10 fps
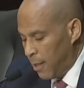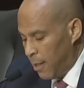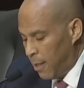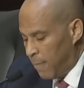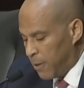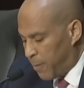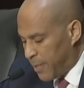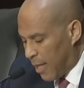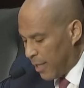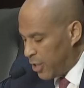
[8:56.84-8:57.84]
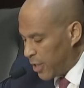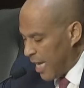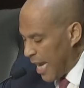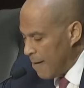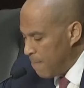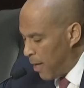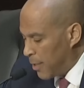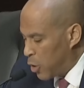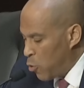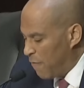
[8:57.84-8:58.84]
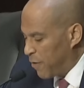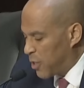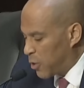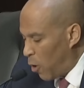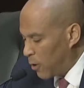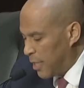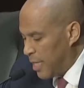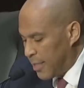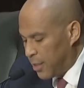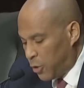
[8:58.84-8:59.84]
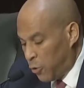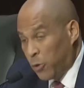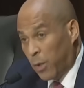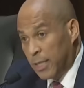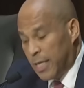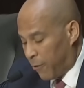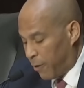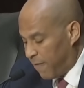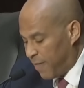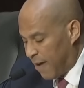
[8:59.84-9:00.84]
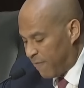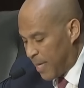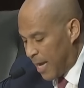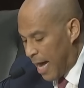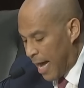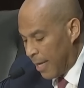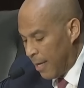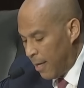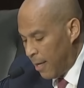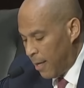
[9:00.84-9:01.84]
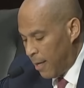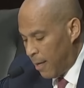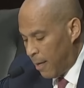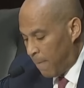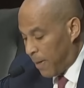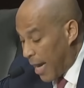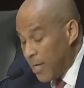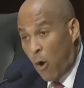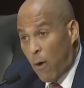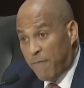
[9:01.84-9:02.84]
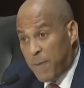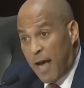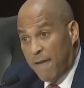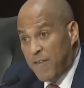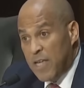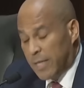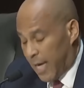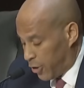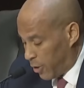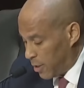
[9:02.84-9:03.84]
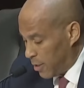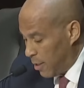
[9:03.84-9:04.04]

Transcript: Mr. Patel, in just 8 months, you have assaulted the institutional integrity of the FBI. But I know FBI field agents.